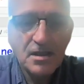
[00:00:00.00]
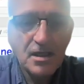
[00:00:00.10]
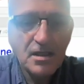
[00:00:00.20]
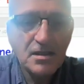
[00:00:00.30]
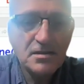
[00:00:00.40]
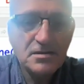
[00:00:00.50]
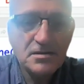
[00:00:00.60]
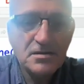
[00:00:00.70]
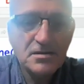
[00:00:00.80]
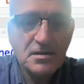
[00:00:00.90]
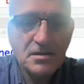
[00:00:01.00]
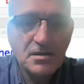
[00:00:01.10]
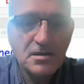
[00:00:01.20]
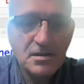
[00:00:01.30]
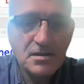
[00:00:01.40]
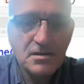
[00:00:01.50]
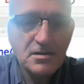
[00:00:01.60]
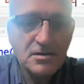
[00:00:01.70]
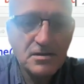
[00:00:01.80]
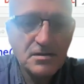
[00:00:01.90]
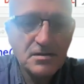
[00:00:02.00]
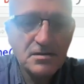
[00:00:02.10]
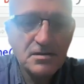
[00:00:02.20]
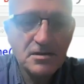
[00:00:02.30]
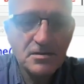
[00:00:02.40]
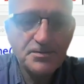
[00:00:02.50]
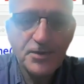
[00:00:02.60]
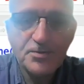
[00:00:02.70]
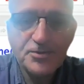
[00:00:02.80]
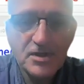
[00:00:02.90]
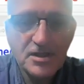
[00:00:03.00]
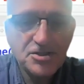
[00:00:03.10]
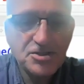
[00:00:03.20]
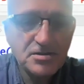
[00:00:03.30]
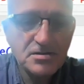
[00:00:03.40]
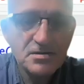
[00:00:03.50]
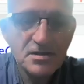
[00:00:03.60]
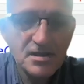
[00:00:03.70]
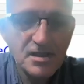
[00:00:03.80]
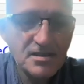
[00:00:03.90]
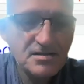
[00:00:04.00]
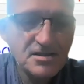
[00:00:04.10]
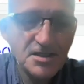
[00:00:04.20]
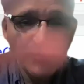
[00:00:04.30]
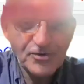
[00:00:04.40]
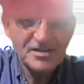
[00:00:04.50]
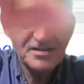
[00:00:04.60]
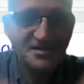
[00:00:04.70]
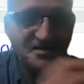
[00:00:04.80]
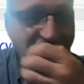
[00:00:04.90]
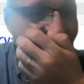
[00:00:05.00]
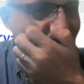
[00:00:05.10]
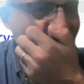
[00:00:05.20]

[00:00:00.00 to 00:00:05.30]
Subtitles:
on the population. I can't type when the thing